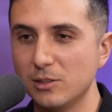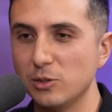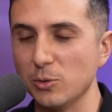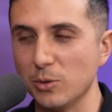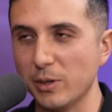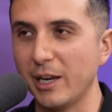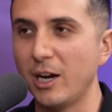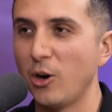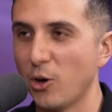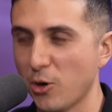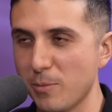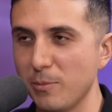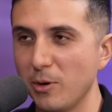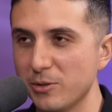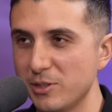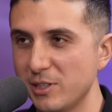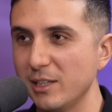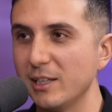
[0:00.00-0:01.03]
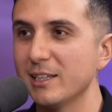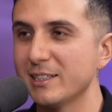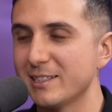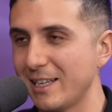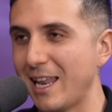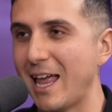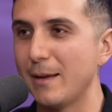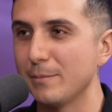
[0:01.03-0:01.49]
doing a Hormozy
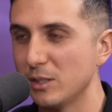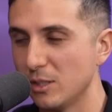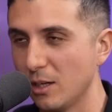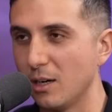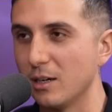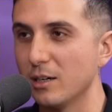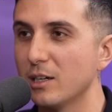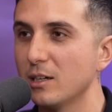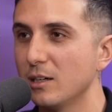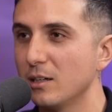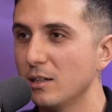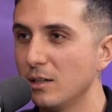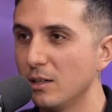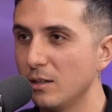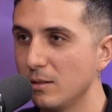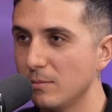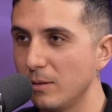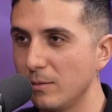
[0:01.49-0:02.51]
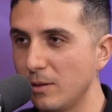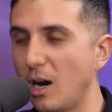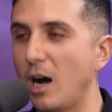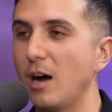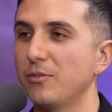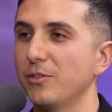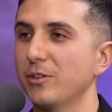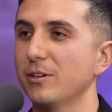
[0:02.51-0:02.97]
slam dunk
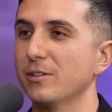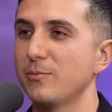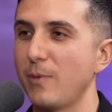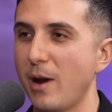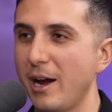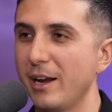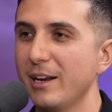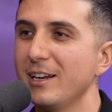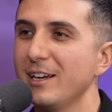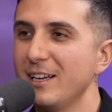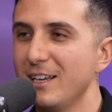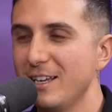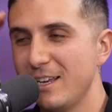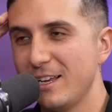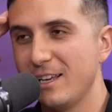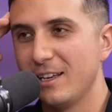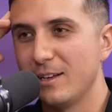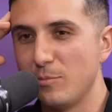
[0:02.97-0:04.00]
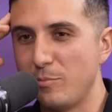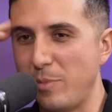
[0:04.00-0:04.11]
offer, right? Yeah.